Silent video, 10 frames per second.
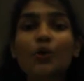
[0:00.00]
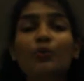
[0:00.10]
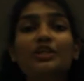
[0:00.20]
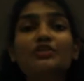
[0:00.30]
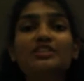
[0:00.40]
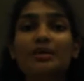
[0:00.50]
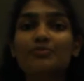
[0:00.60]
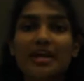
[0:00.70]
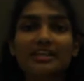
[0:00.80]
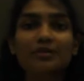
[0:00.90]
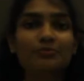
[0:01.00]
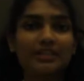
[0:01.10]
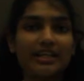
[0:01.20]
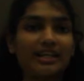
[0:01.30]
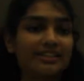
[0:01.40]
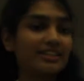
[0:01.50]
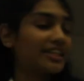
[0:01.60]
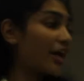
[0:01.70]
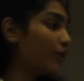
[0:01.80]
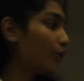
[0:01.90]
When you say Brandix products,
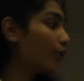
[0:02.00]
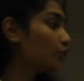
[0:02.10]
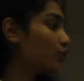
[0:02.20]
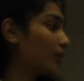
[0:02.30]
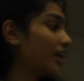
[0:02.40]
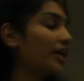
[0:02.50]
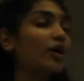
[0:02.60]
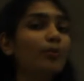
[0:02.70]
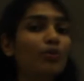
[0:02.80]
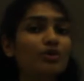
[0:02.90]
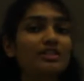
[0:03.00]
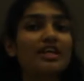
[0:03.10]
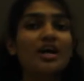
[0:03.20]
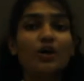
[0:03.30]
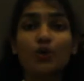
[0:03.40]
they are known to be a most